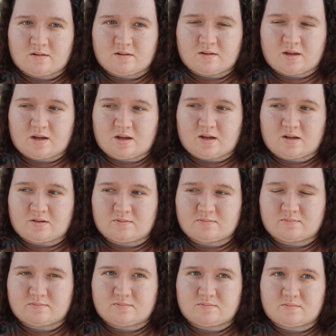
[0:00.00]
that
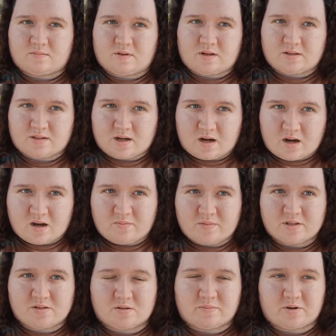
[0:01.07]
in time
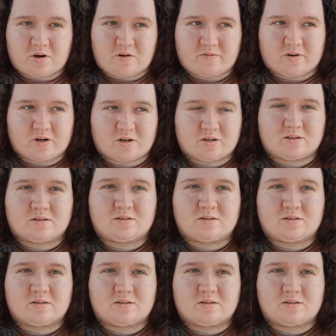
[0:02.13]
this will blow over.